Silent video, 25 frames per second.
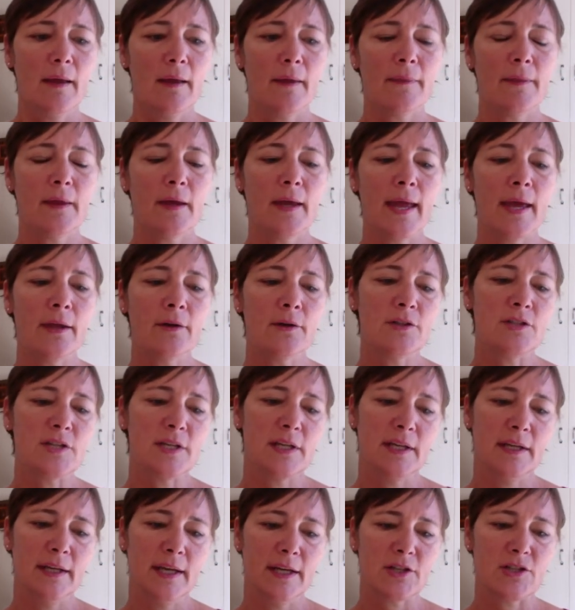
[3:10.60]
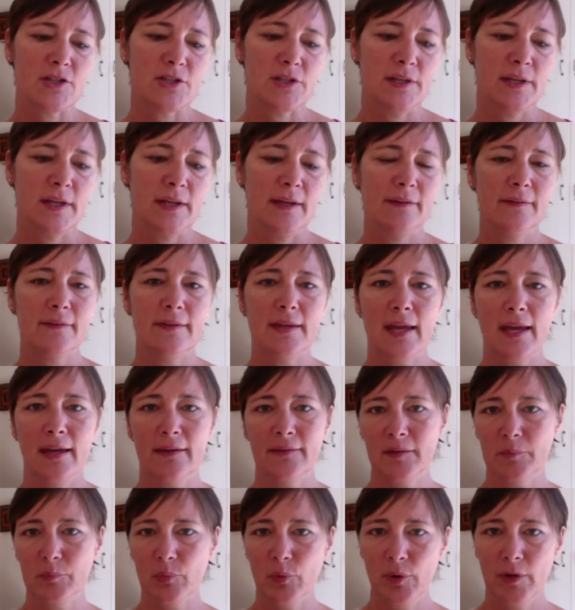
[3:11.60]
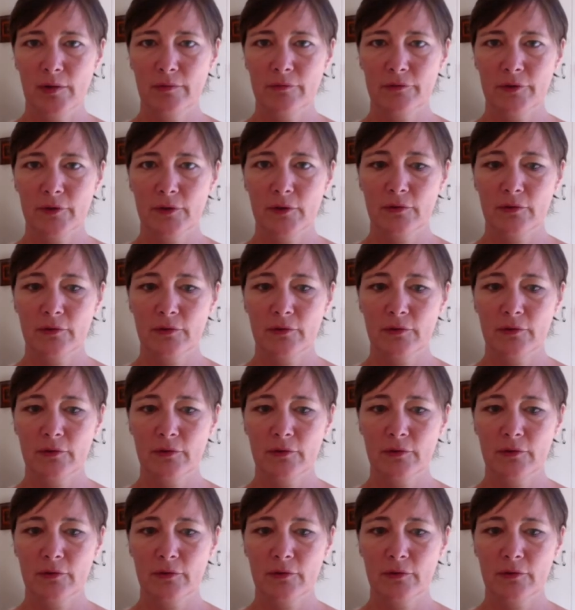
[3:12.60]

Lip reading: The energy connection is the exit point for